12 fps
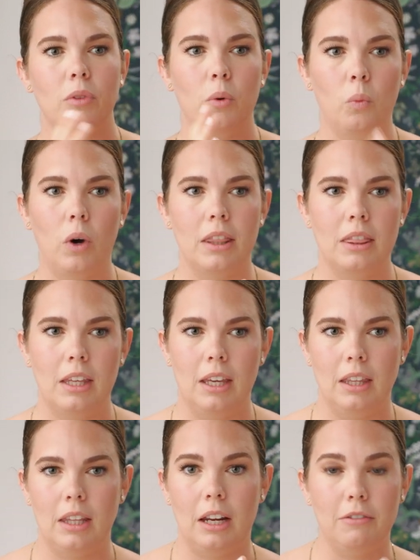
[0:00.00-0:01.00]
one
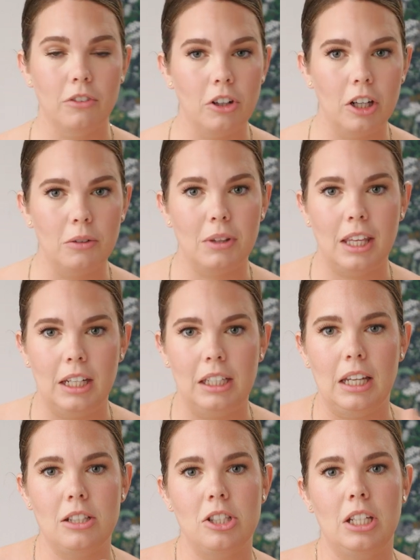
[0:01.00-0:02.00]
thing that I've learned with
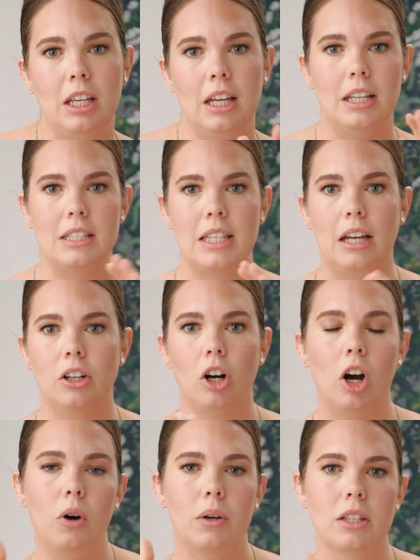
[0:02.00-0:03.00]
ADHD is that you're
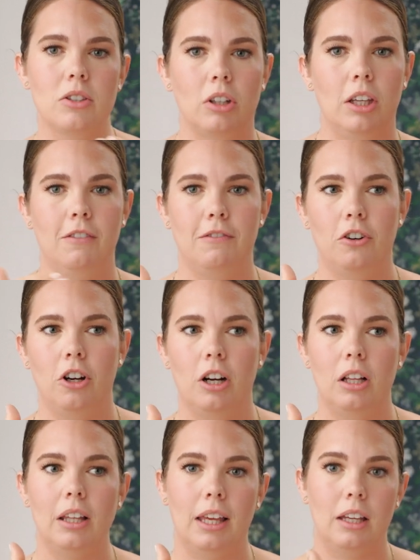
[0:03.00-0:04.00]
always looking
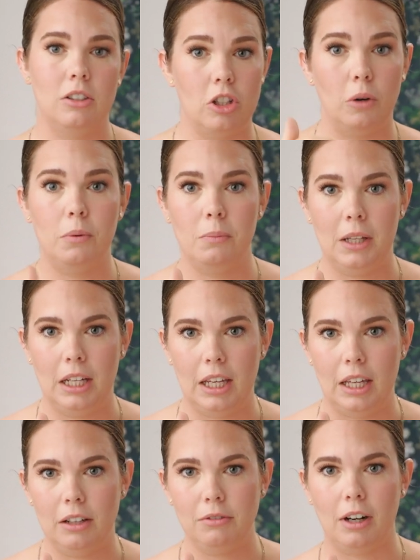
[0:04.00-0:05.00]
for a dopamine
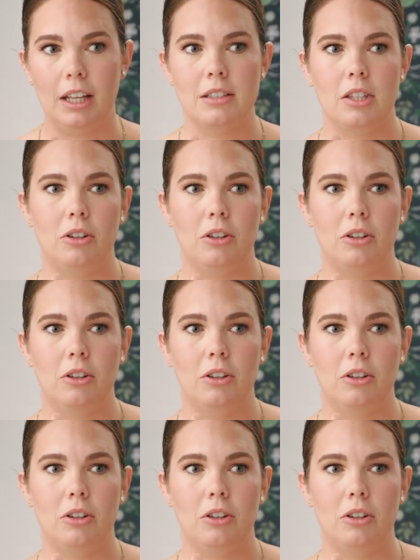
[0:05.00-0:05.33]
hit, right?